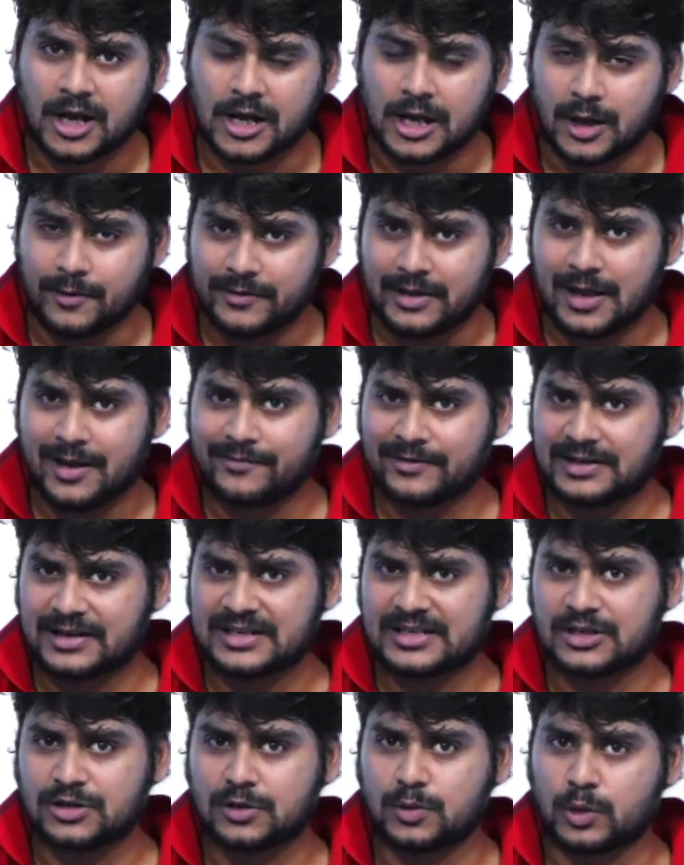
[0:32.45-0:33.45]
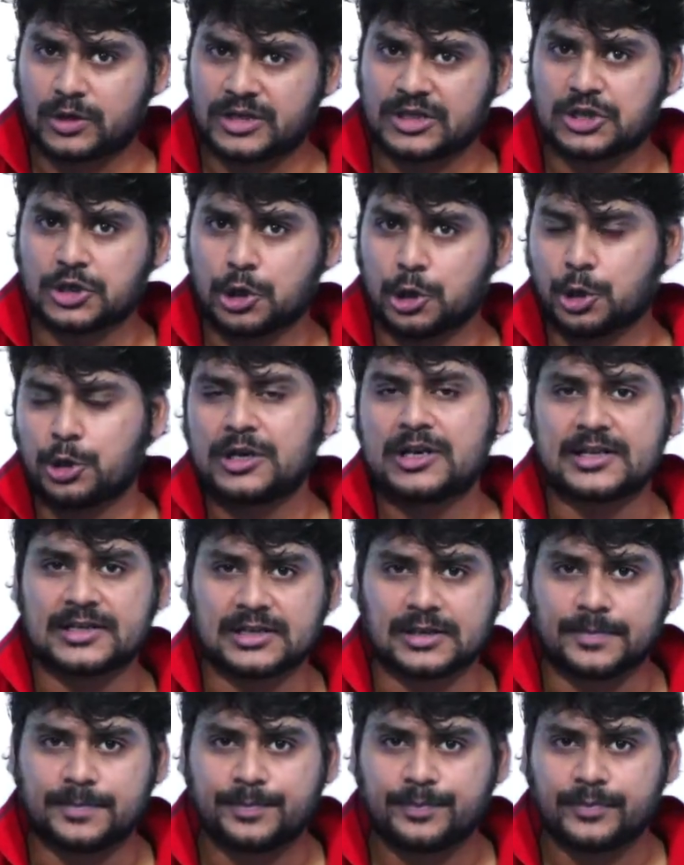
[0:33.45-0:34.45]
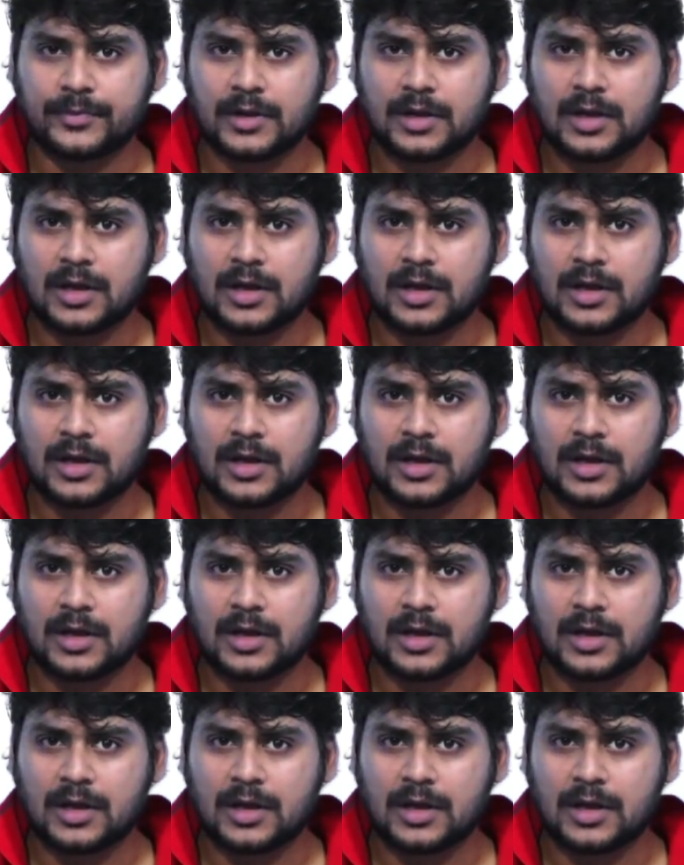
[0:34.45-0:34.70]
Now we have understood what is colonialism.